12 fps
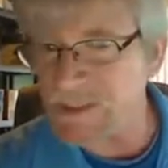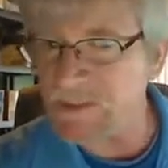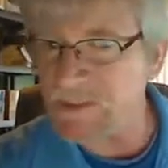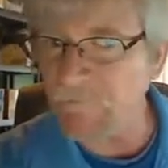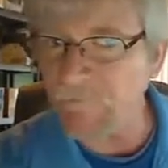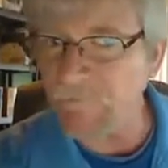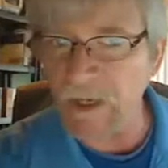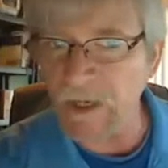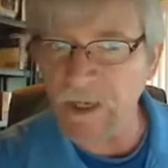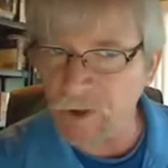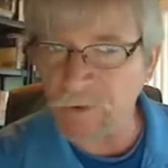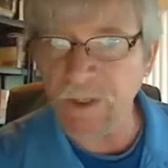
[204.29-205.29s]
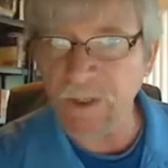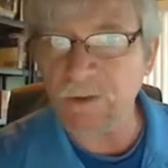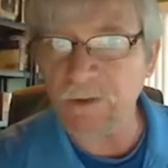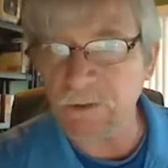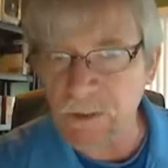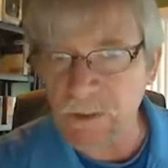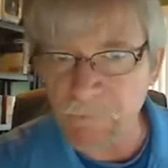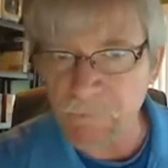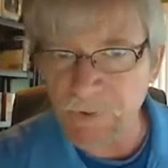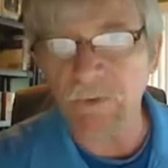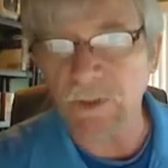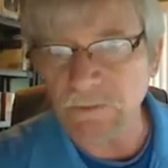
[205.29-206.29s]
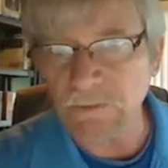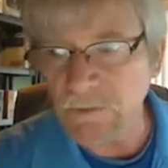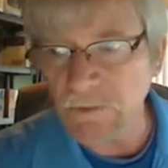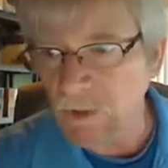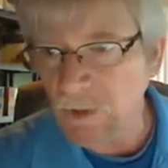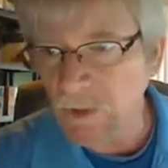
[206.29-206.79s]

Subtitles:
but is a critical component